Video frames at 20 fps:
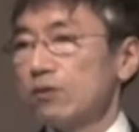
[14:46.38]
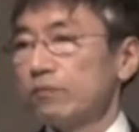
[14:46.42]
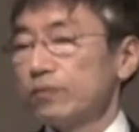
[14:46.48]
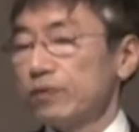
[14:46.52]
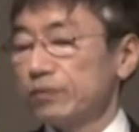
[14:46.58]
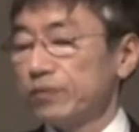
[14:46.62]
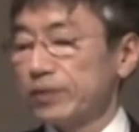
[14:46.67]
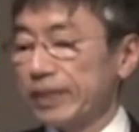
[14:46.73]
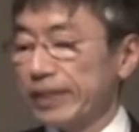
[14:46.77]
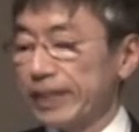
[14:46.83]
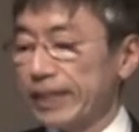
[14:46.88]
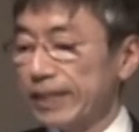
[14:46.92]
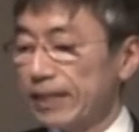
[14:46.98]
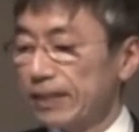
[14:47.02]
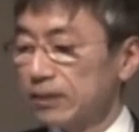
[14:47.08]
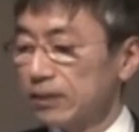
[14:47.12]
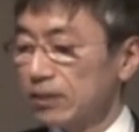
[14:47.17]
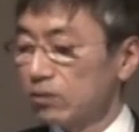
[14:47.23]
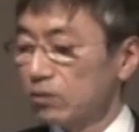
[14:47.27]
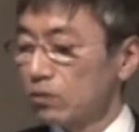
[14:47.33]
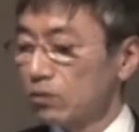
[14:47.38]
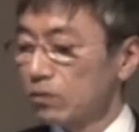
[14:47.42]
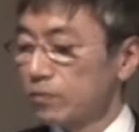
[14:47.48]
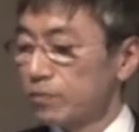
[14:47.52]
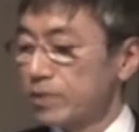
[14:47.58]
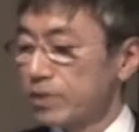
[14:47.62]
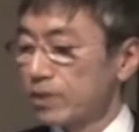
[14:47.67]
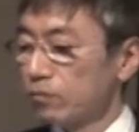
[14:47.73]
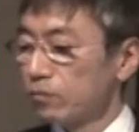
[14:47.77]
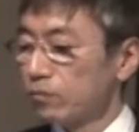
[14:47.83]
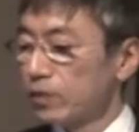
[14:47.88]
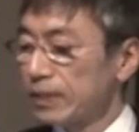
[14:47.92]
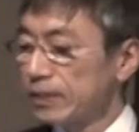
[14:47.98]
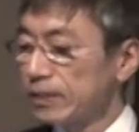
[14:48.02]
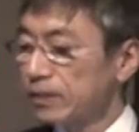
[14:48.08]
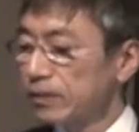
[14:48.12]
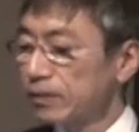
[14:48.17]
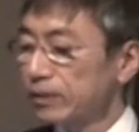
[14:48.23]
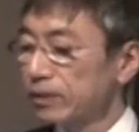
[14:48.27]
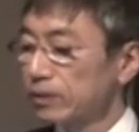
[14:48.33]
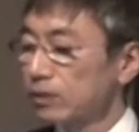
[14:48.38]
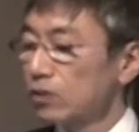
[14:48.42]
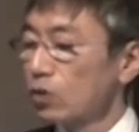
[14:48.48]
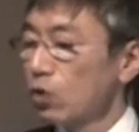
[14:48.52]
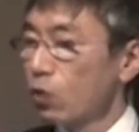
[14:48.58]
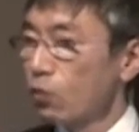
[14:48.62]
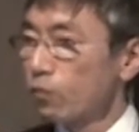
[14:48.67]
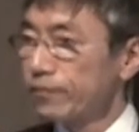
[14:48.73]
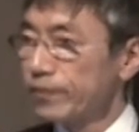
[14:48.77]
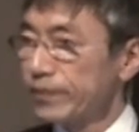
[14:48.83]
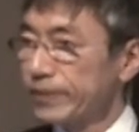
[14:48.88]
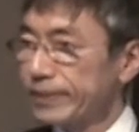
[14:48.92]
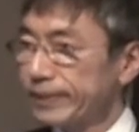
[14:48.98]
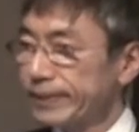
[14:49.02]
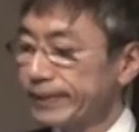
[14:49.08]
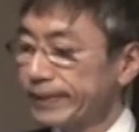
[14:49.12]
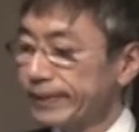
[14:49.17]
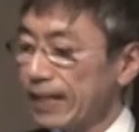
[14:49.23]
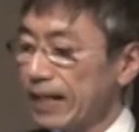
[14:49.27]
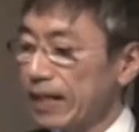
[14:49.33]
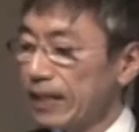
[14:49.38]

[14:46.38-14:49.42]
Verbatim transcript: 50 years ago, the world's First,